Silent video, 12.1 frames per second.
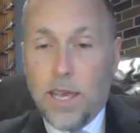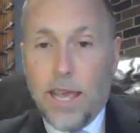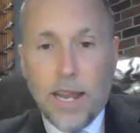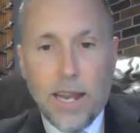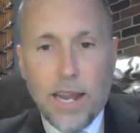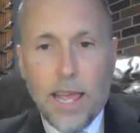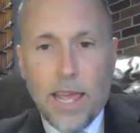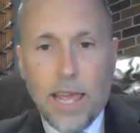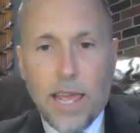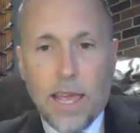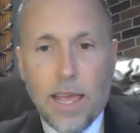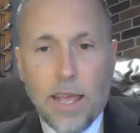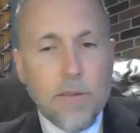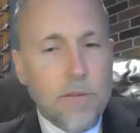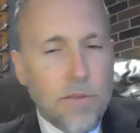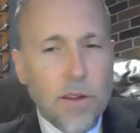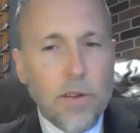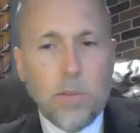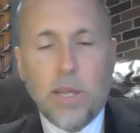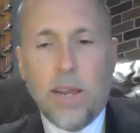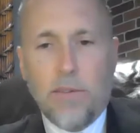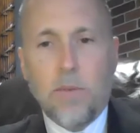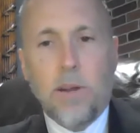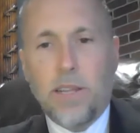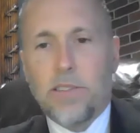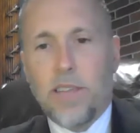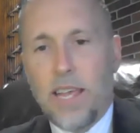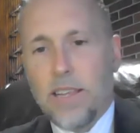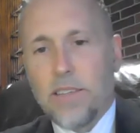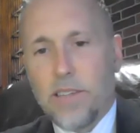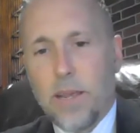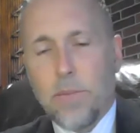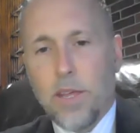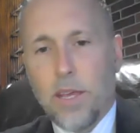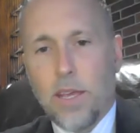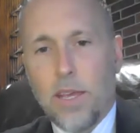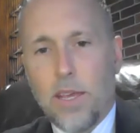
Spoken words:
and invariably everybody's saying the same thing.